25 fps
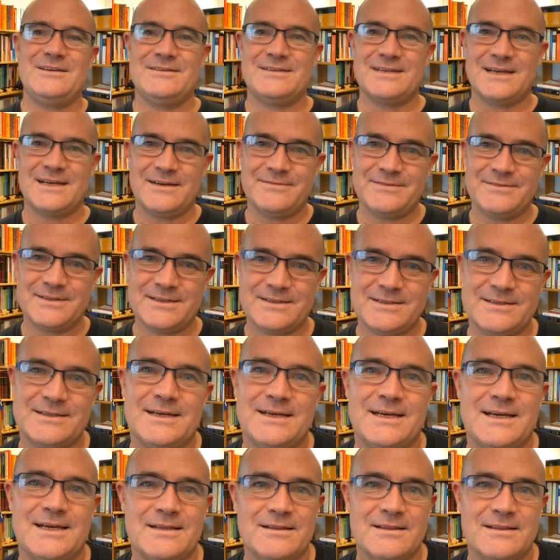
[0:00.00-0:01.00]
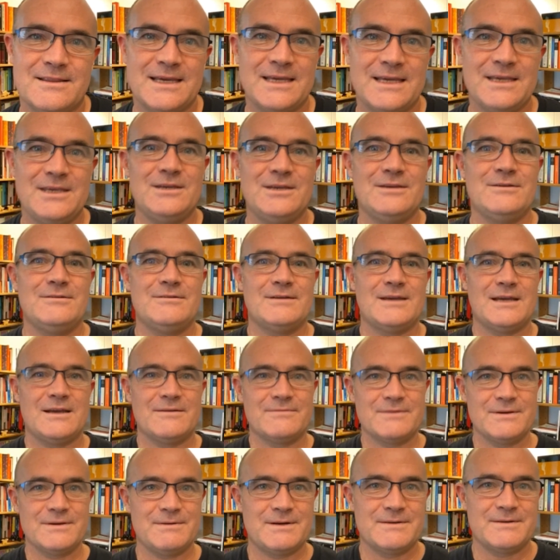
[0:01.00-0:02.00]
you, David. And thank you,
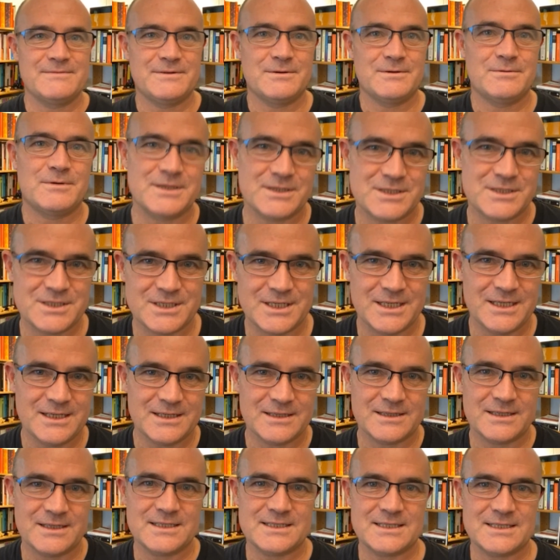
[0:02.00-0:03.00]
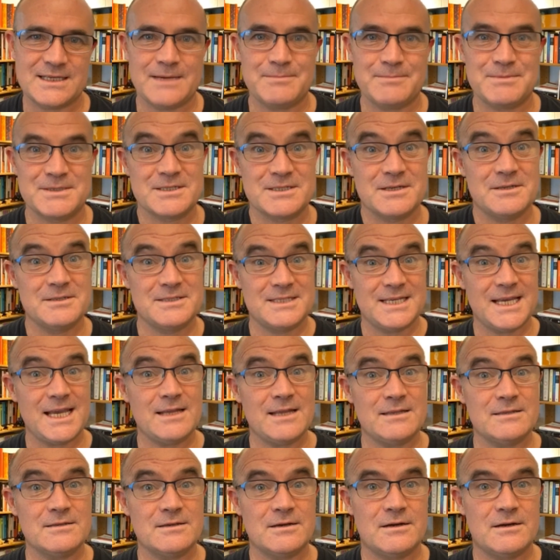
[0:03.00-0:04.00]
everyone, for watching this episode
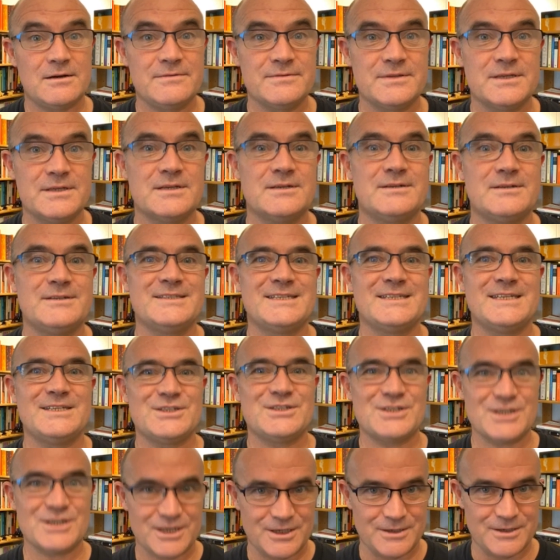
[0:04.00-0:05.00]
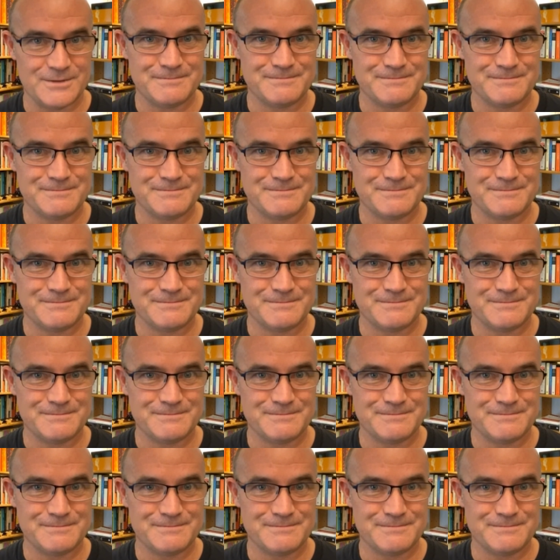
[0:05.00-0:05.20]
10 of The Content Show.